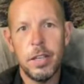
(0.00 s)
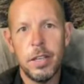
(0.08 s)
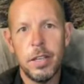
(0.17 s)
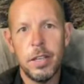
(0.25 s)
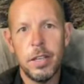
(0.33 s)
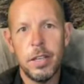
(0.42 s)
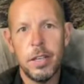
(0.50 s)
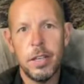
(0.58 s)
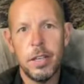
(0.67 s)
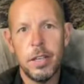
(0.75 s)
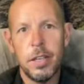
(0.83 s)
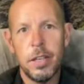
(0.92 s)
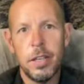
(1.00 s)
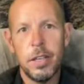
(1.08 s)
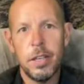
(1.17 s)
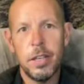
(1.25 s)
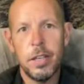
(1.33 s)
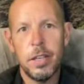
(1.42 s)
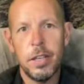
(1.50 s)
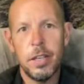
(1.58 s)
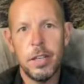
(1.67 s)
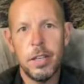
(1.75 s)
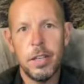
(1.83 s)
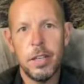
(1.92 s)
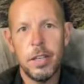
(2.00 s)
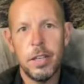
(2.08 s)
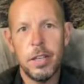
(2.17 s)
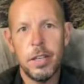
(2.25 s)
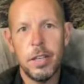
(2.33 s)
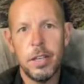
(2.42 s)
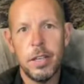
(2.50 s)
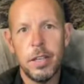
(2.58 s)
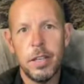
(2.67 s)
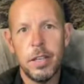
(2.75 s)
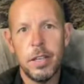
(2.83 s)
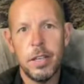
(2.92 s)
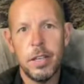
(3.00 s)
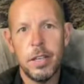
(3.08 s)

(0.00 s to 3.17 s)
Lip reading: adobe houses. Because if you're not aware of that,